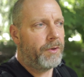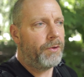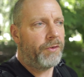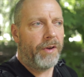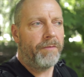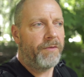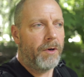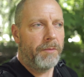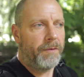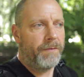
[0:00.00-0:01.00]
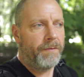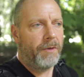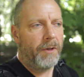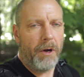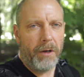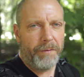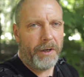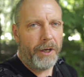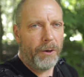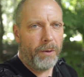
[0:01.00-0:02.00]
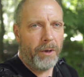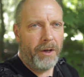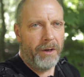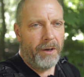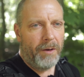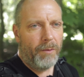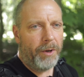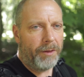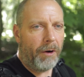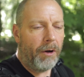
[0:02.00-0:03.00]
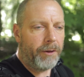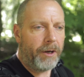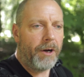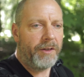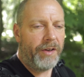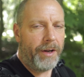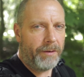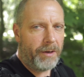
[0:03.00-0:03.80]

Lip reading: do some form of long video with all the content.